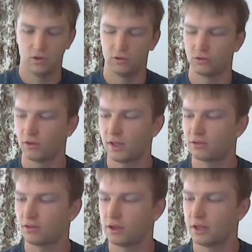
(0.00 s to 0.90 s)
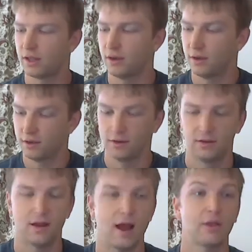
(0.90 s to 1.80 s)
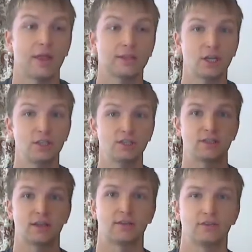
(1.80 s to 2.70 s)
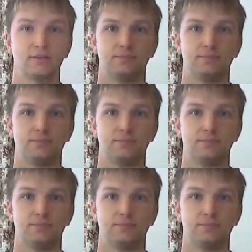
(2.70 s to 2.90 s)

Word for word: So let's look at how that changes things.